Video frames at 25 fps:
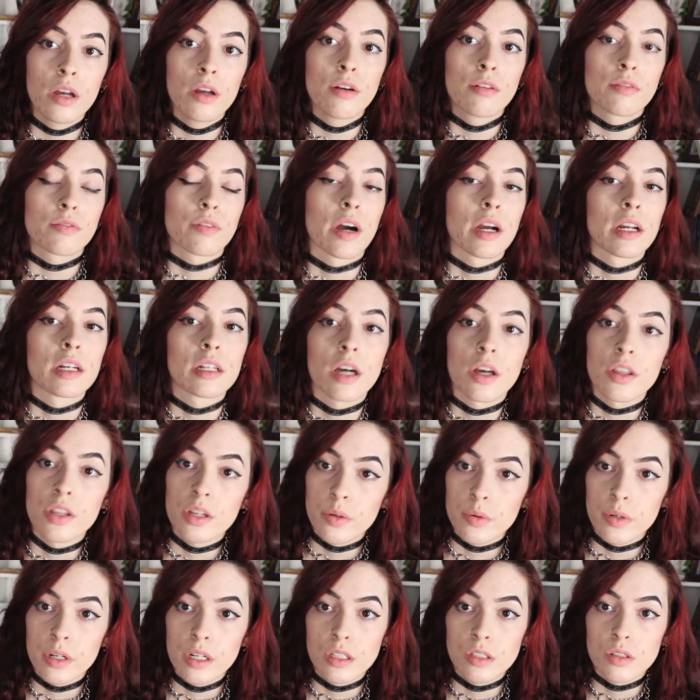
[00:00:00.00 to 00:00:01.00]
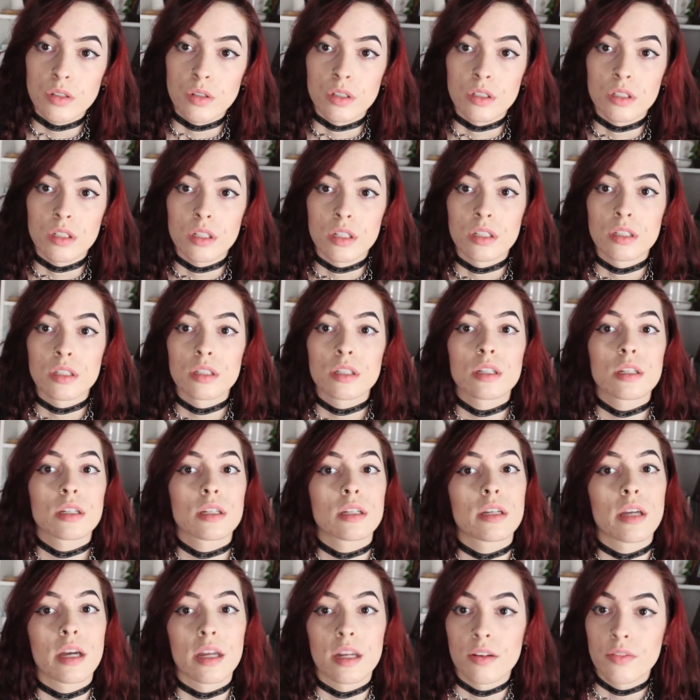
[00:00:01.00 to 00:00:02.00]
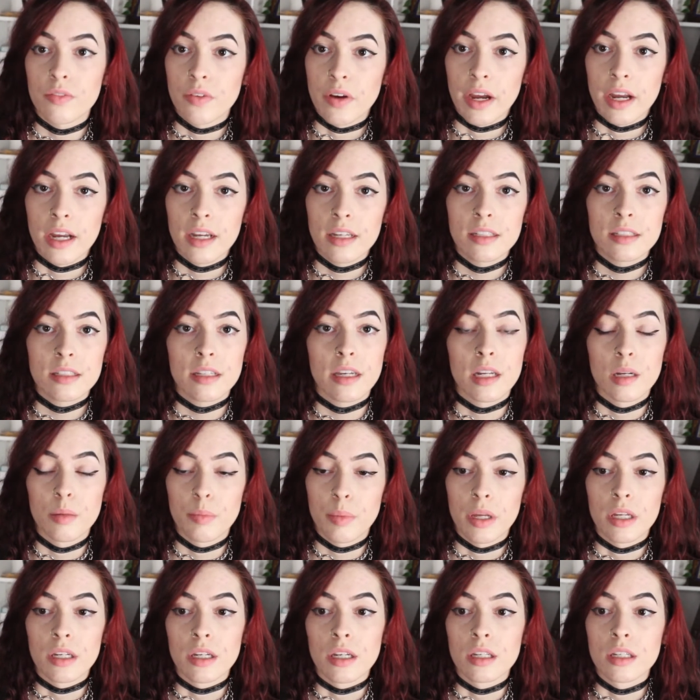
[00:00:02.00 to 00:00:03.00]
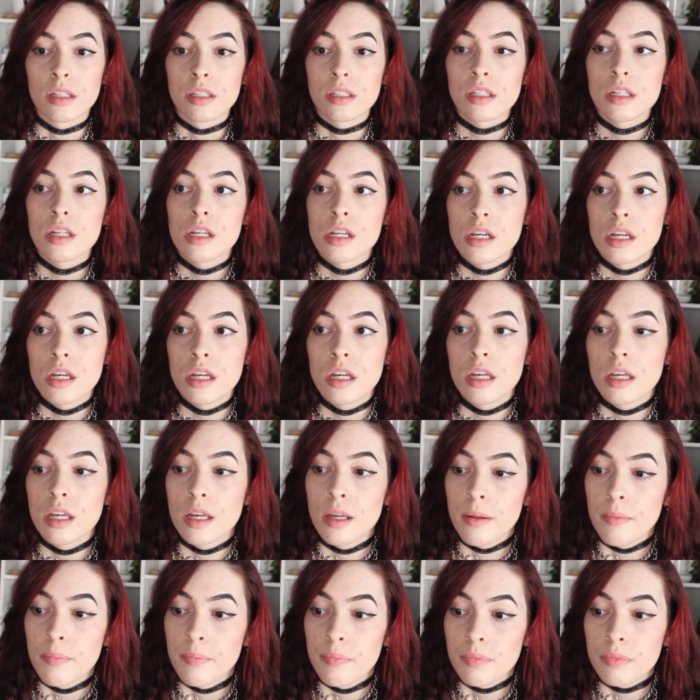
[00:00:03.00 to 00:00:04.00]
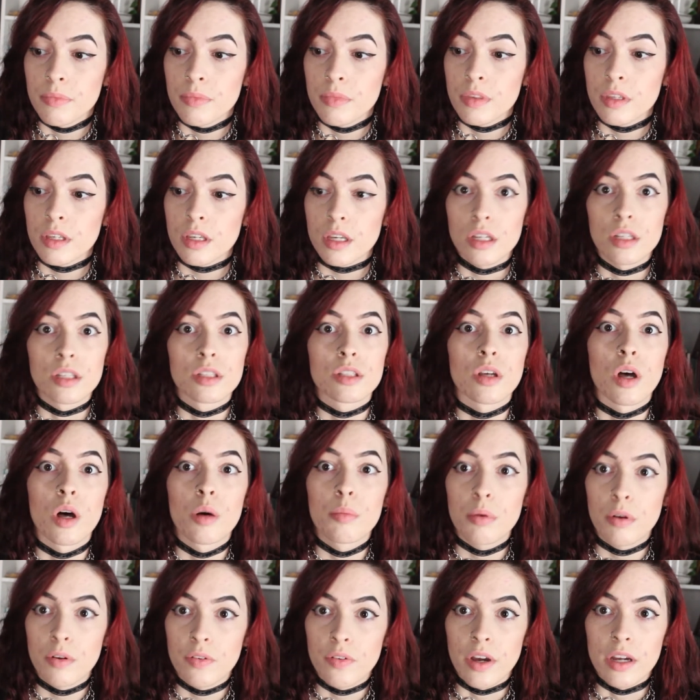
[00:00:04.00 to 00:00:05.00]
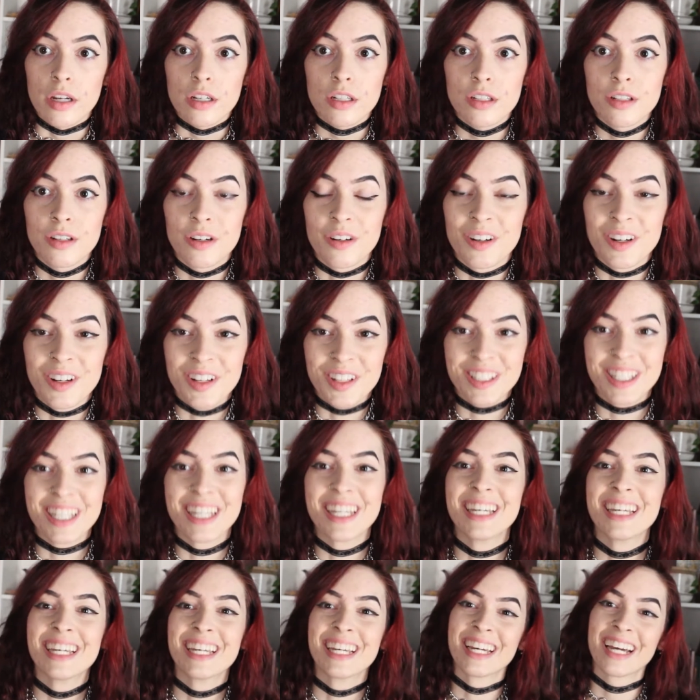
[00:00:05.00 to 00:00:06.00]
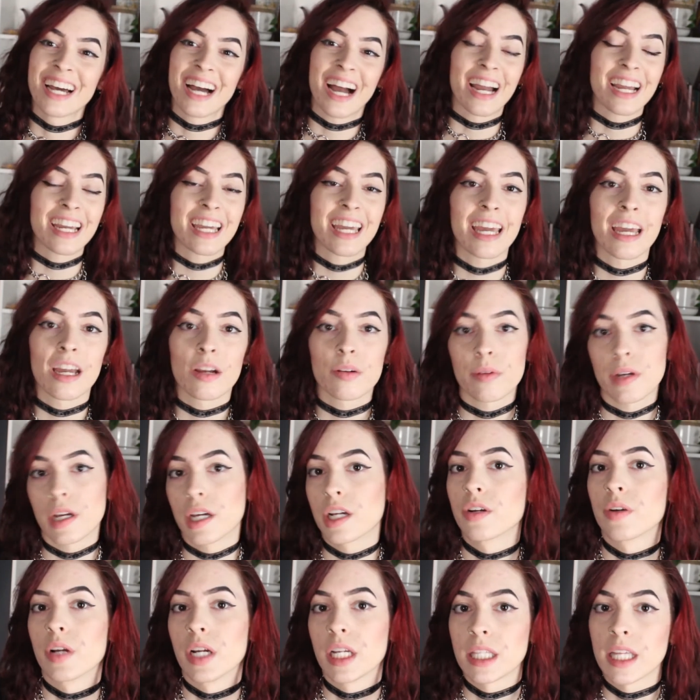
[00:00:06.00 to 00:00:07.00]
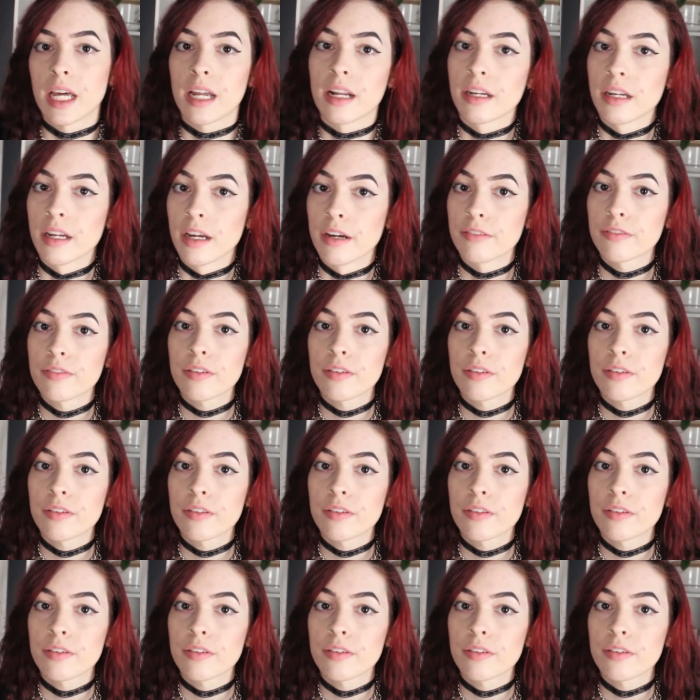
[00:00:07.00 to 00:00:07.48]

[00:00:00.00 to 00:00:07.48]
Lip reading: Find other resources, get advice, get opinions, consult professionals. I can't reiterate that enough.